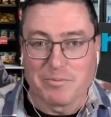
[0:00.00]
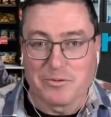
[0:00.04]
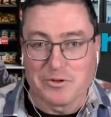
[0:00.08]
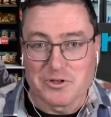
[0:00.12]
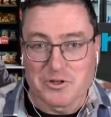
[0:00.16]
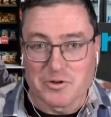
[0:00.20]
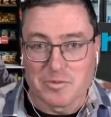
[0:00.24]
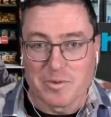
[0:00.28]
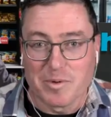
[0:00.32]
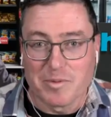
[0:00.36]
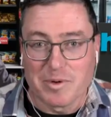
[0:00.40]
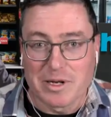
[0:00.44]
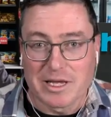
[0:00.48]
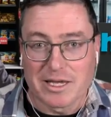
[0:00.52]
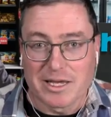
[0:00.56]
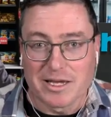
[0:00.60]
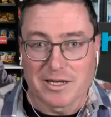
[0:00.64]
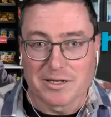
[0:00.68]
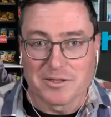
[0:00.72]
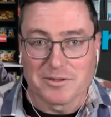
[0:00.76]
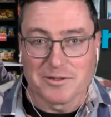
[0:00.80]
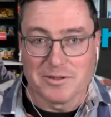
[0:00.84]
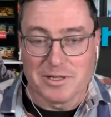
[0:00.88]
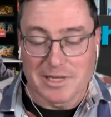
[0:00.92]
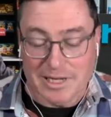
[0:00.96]
presumably
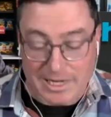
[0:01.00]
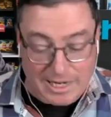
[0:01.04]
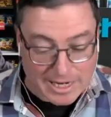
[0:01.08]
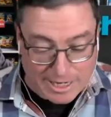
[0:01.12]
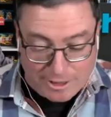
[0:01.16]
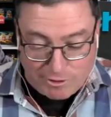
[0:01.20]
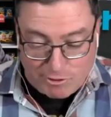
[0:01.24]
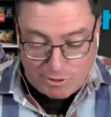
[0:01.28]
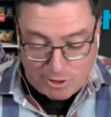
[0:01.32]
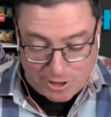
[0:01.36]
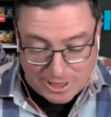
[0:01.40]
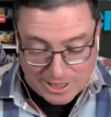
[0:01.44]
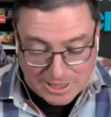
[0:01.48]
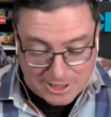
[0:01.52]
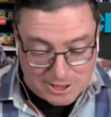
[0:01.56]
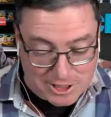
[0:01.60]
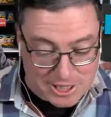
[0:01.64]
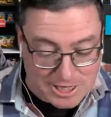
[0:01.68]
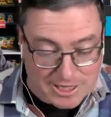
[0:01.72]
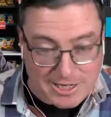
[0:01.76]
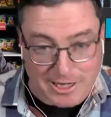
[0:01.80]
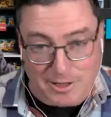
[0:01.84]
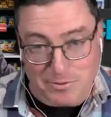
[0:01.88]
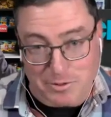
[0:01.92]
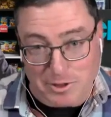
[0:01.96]
get to the electronic
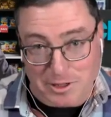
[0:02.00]
checkout.